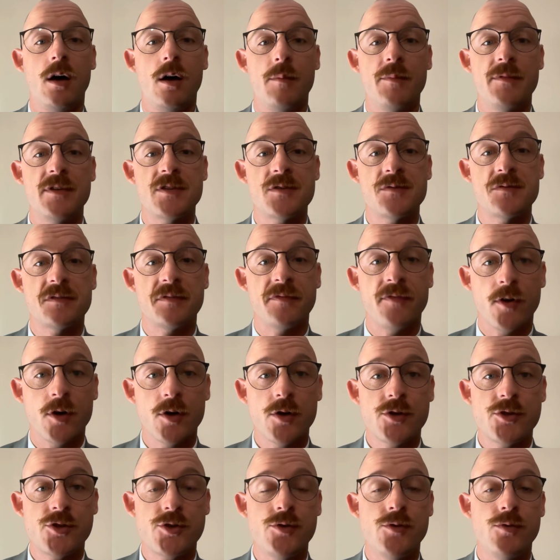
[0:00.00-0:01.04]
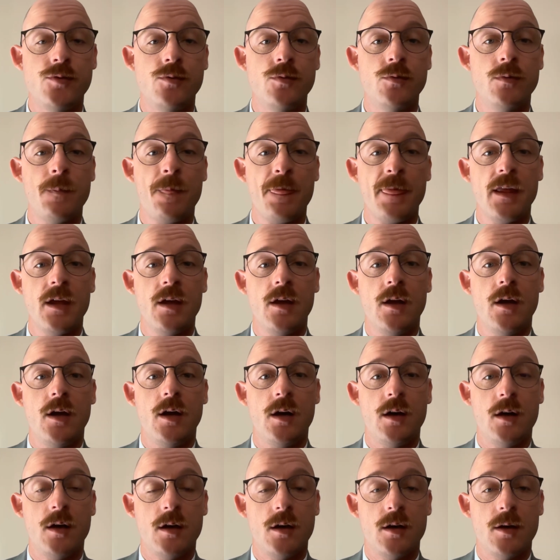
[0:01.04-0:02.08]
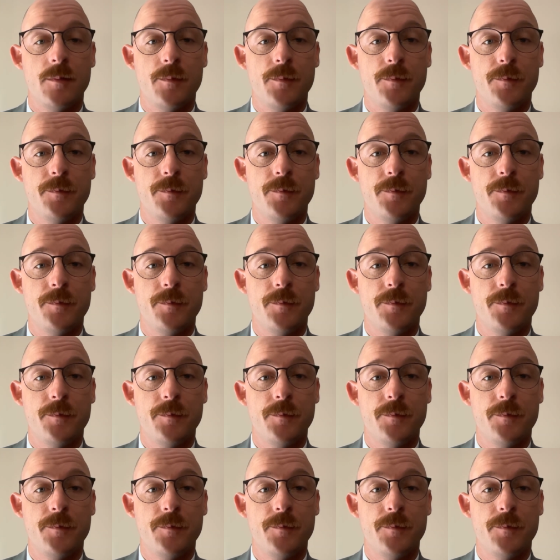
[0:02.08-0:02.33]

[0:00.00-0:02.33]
This was virtue, uh,